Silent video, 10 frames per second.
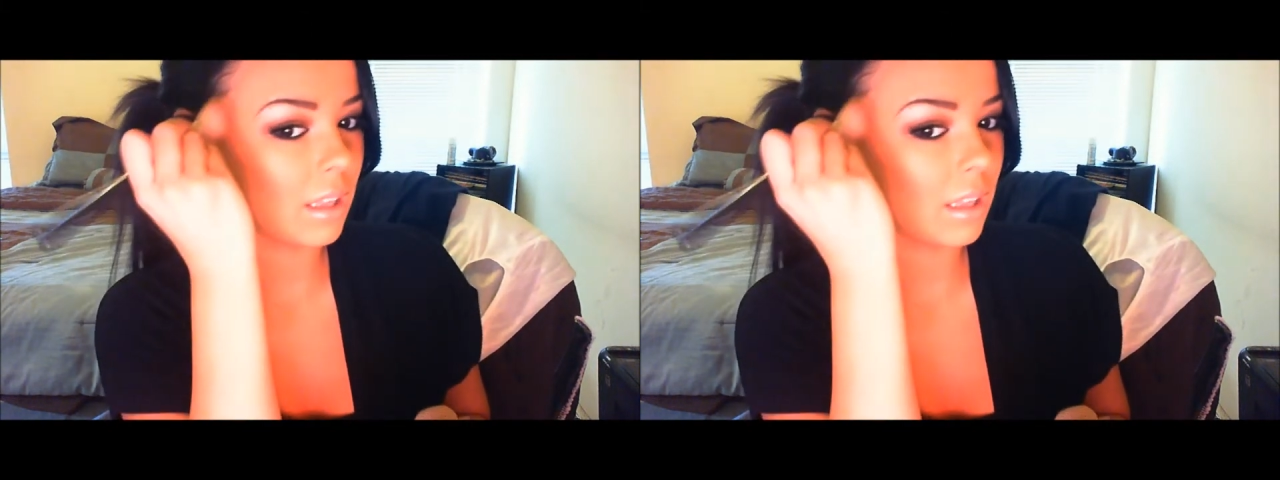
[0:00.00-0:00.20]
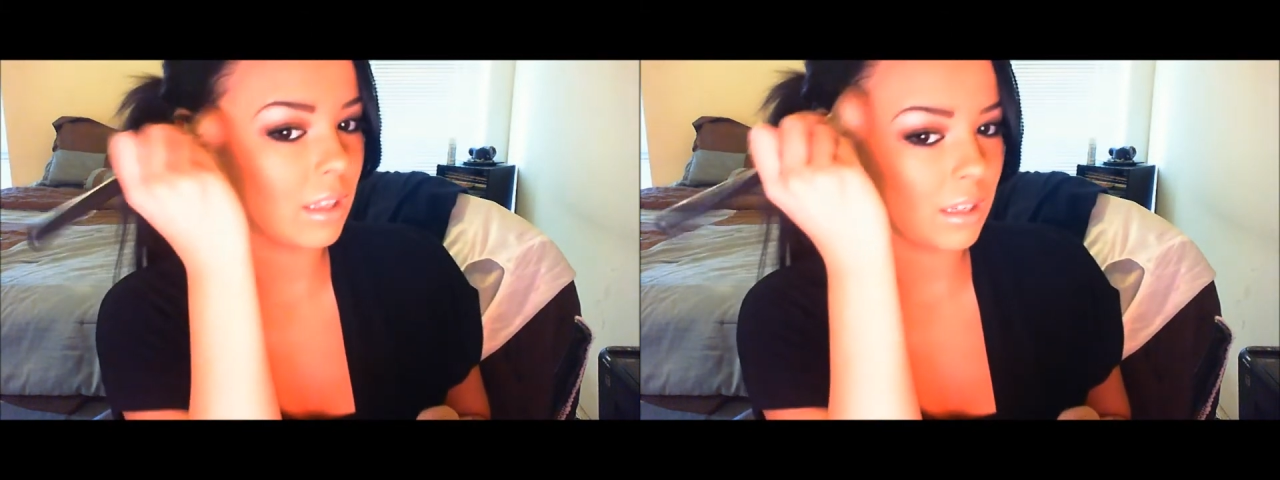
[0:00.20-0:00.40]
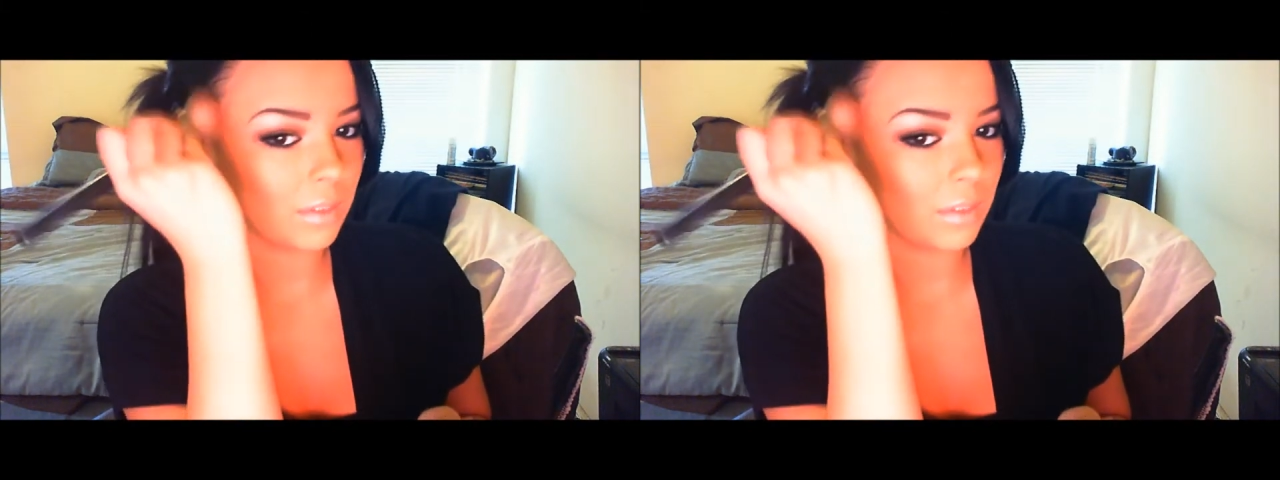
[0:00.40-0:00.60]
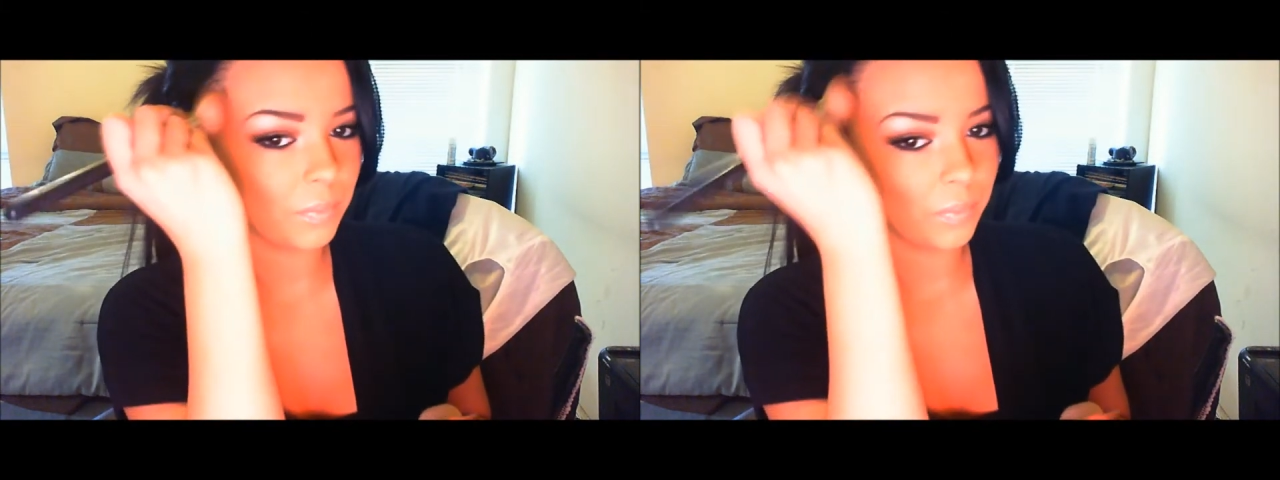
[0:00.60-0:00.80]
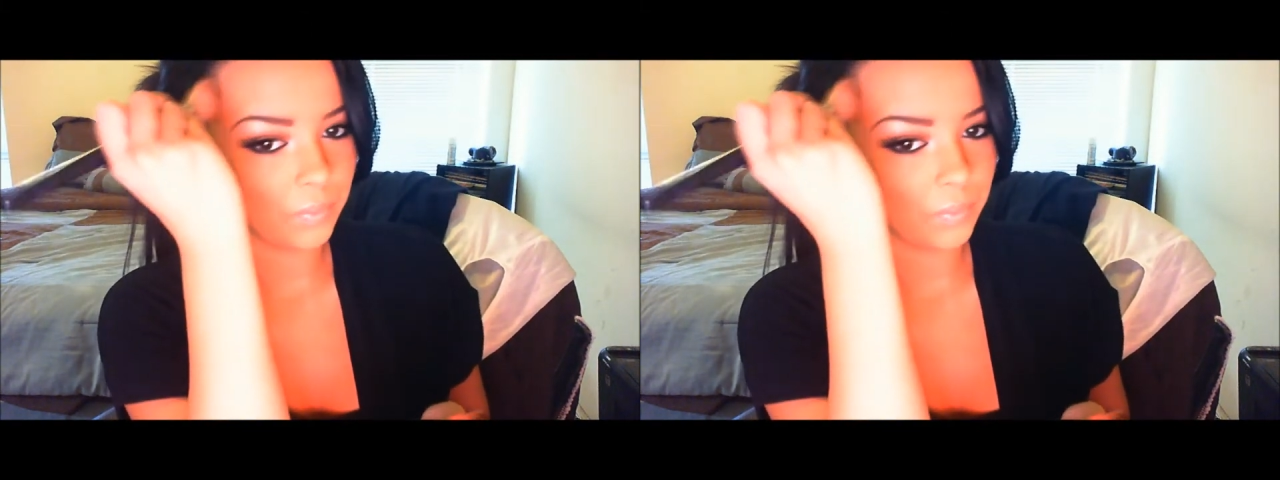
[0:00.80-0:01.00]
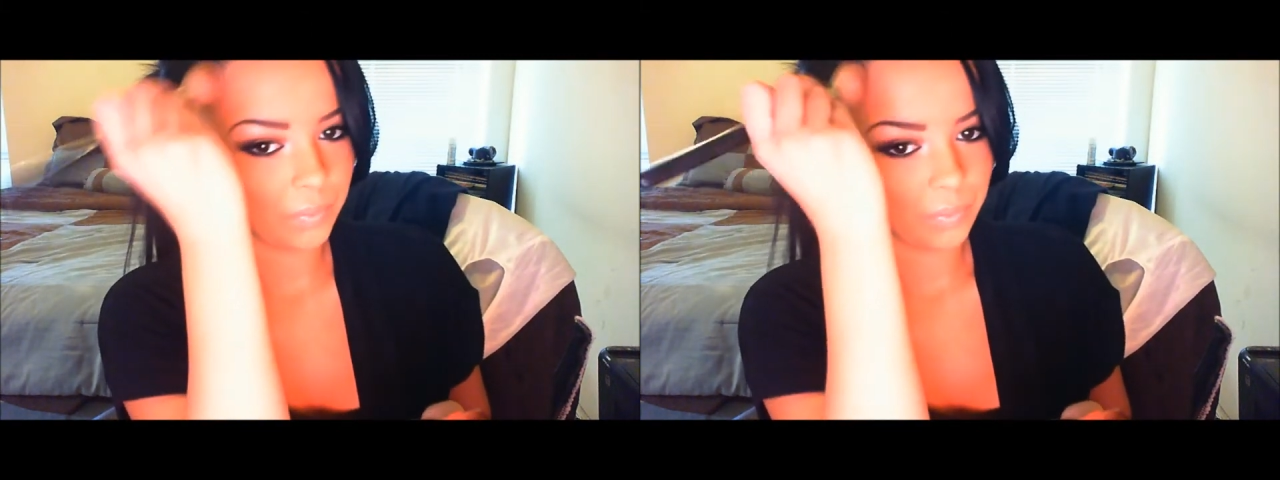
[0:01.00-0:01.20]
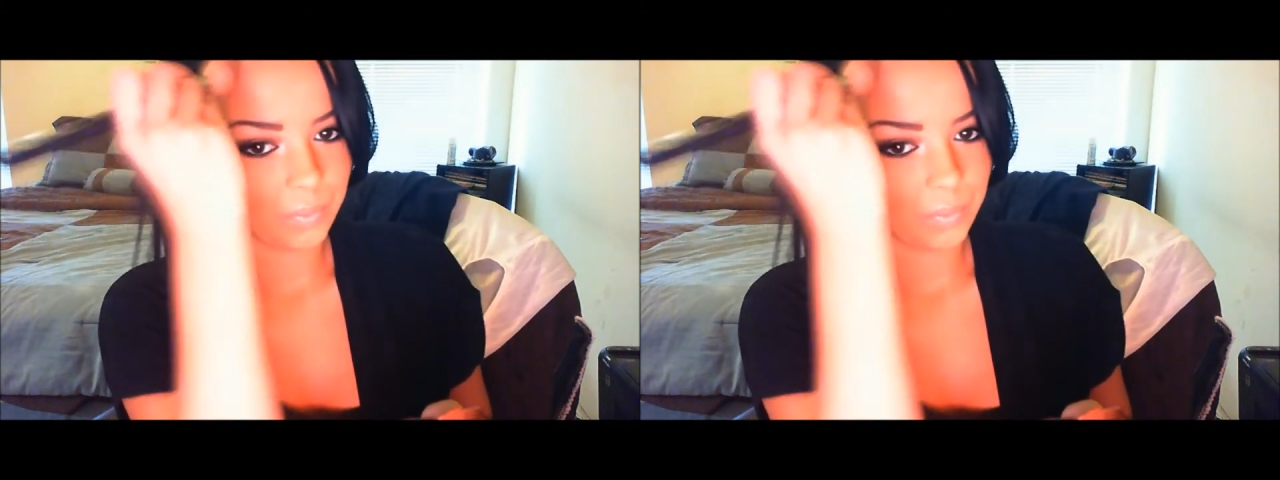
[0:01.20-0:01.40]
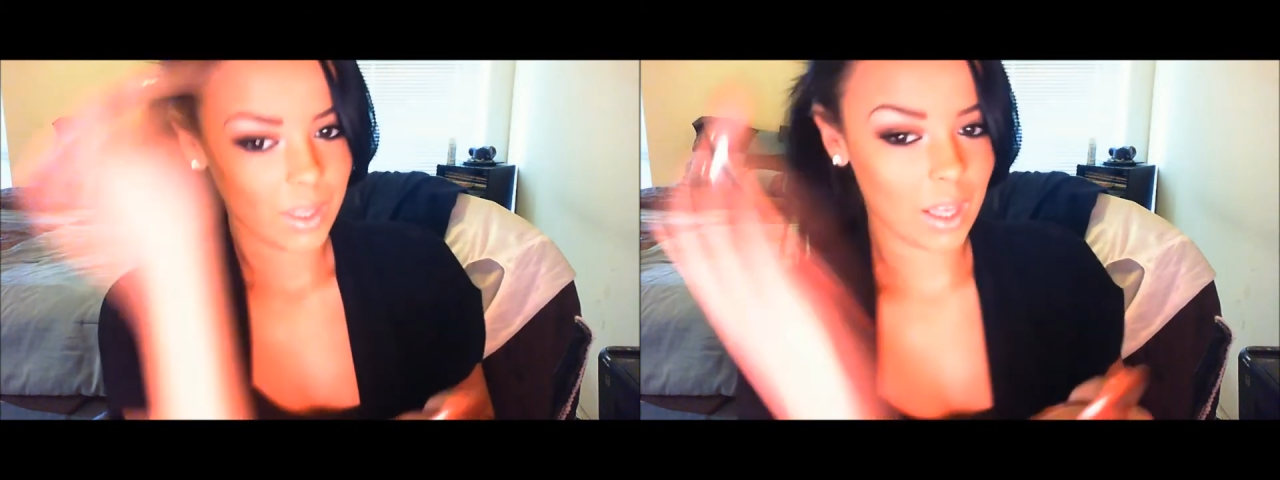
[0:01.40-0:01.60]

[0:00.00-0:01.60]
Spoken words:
and then like